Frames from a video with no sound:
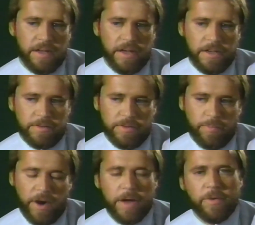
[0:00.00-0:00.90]
And the
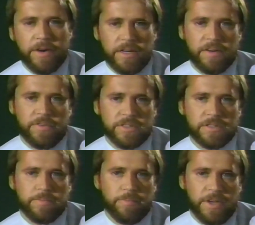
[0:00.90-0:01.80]
primary
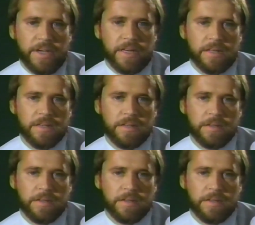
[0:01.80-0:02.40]
difference being